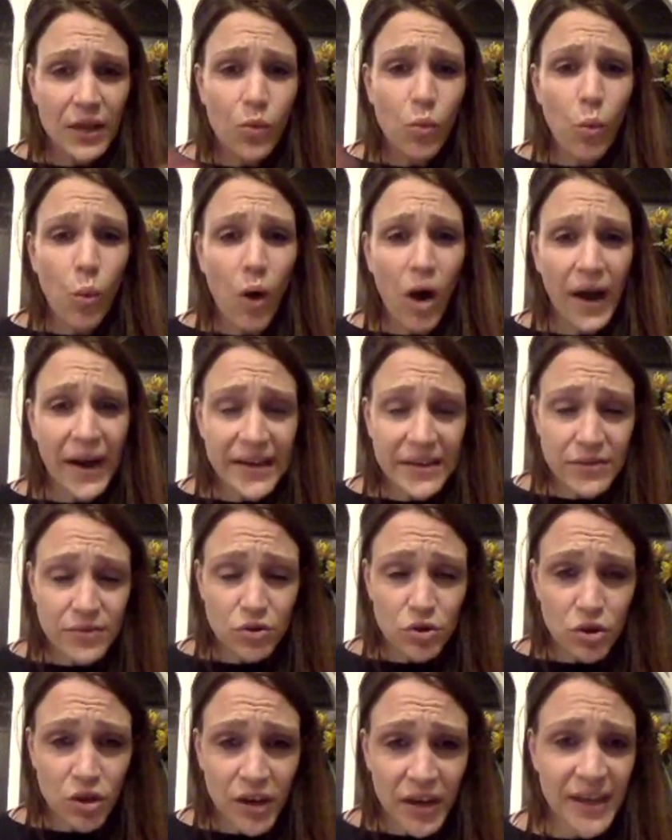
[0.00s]
wide
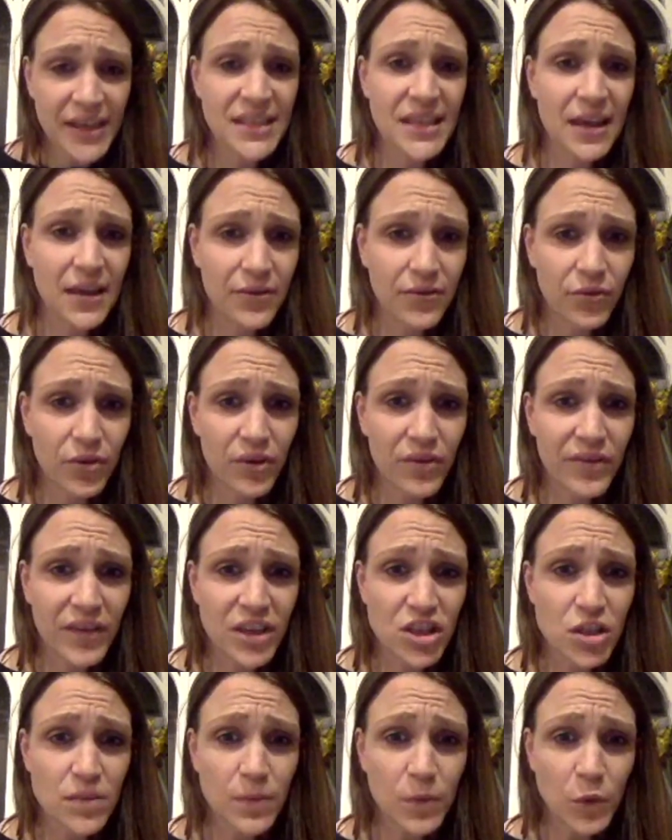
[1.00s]
variety of fruit and
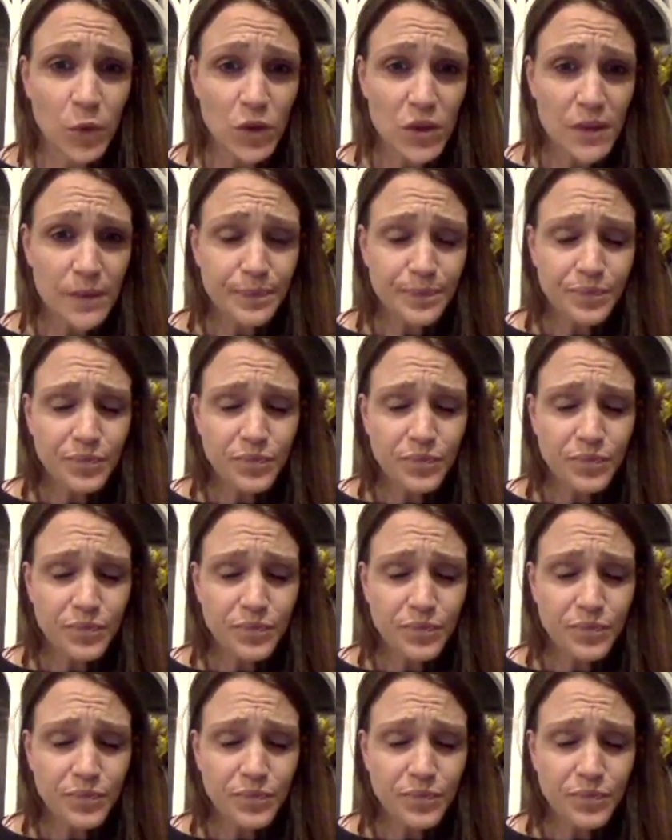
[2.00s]
vegetables.